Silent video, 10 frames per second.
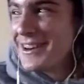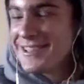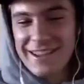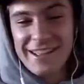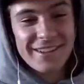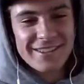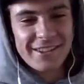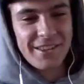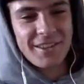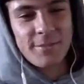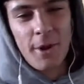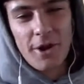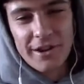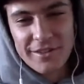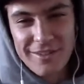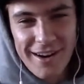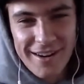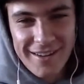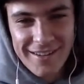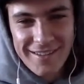what is it? It looks like the Smarties, right?